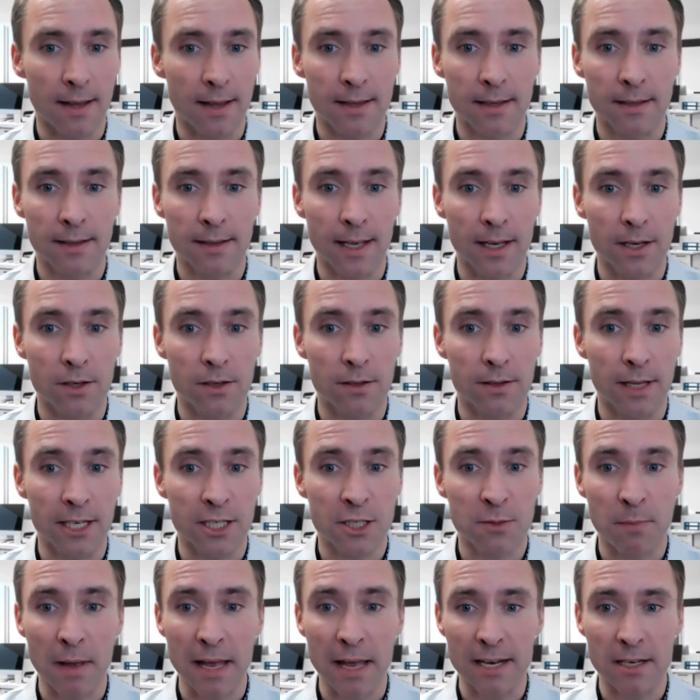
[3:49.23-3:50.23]
I think they, they
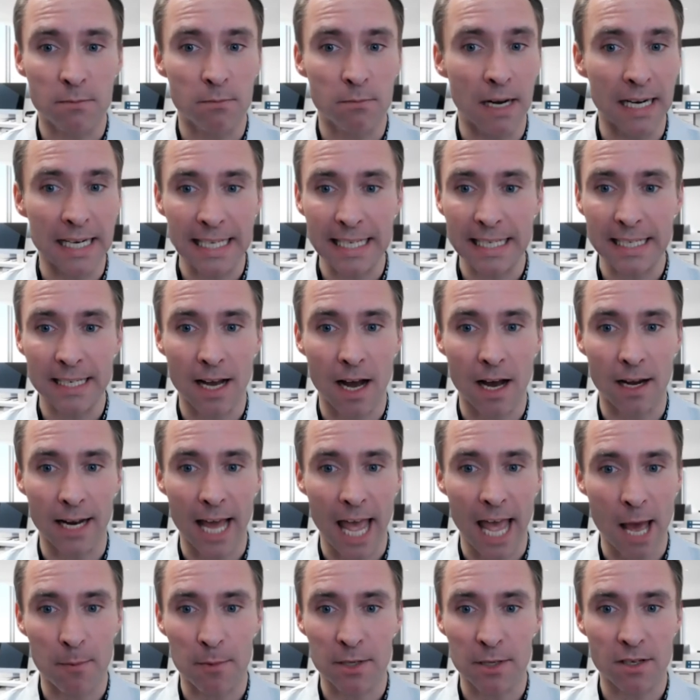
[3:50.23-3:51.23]
spend money on
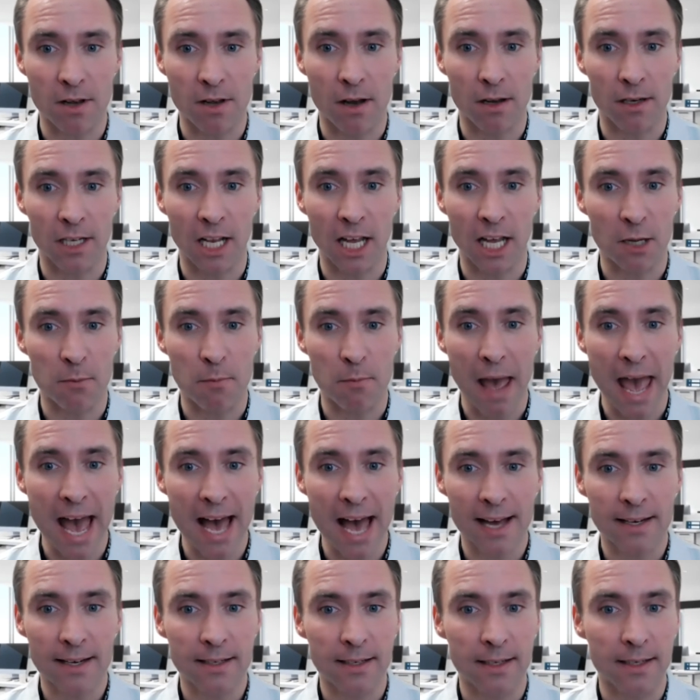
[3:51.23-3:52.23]
Amazon like
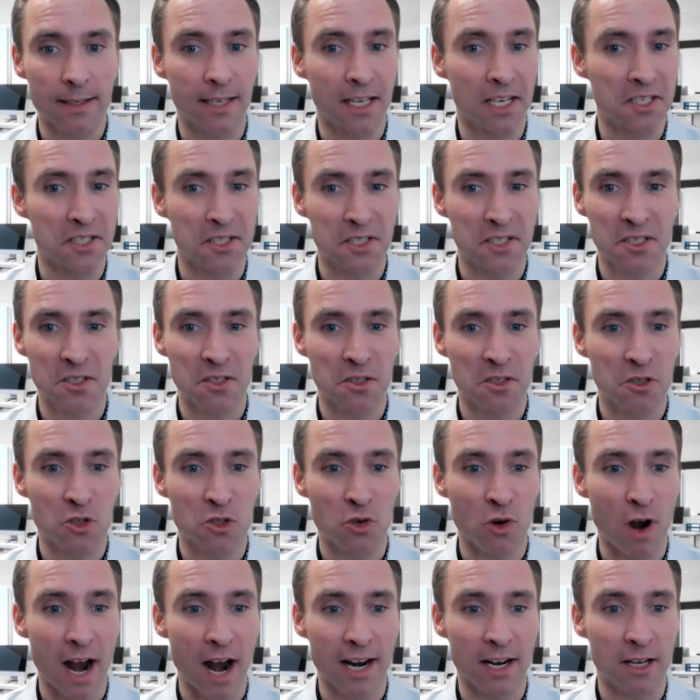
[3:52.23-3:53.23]
mad, and they just right.
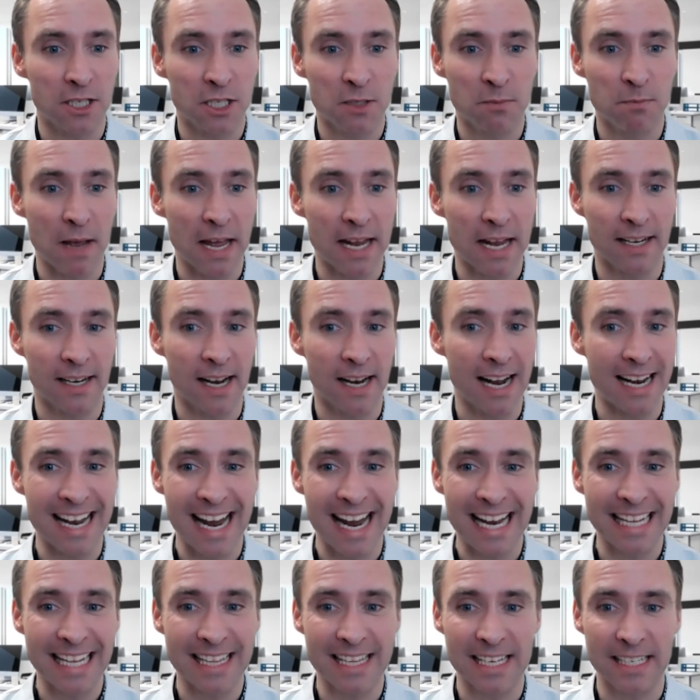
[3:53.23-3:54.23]
try to spend it on
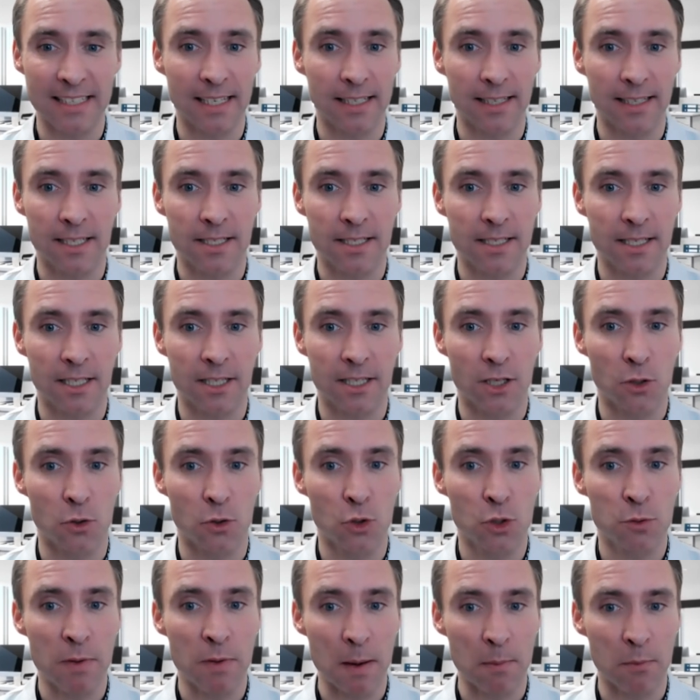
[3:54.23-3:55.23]
anything that they see in the
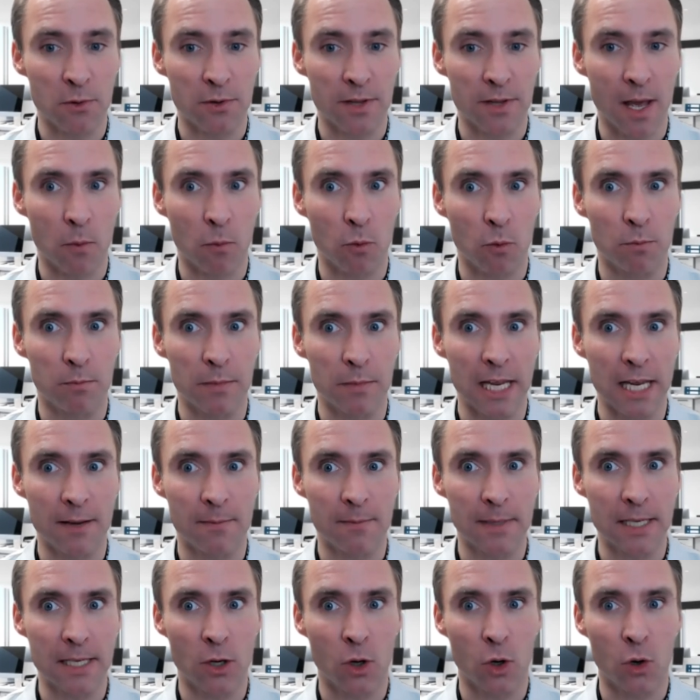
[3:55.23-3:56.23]
newspaper that will
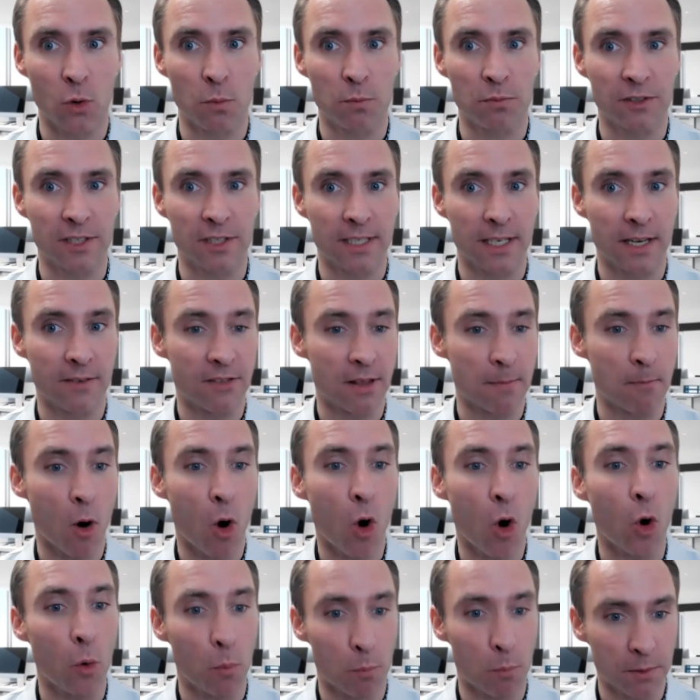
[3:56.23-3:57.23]
maybe hopefully give them
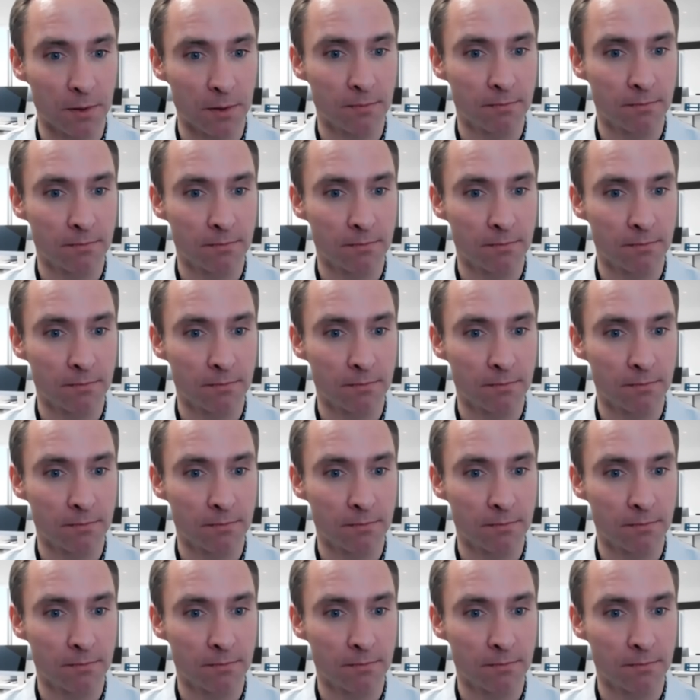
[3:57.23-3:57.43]
hope.